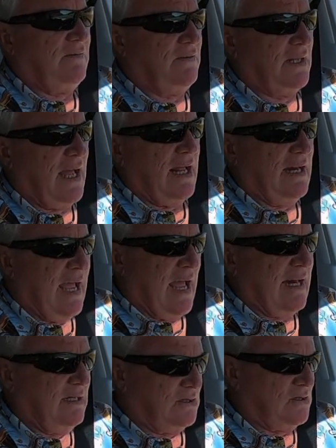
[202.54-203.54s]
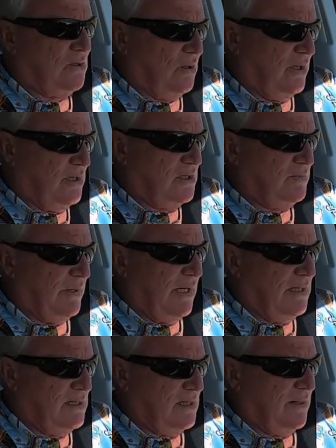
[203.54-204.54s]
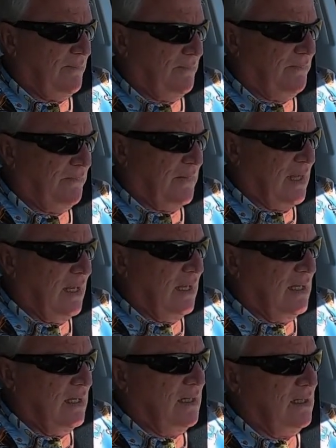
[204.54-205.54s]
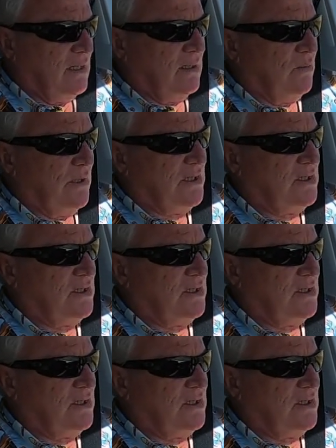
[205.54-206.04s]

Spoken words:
for that added storage space, which,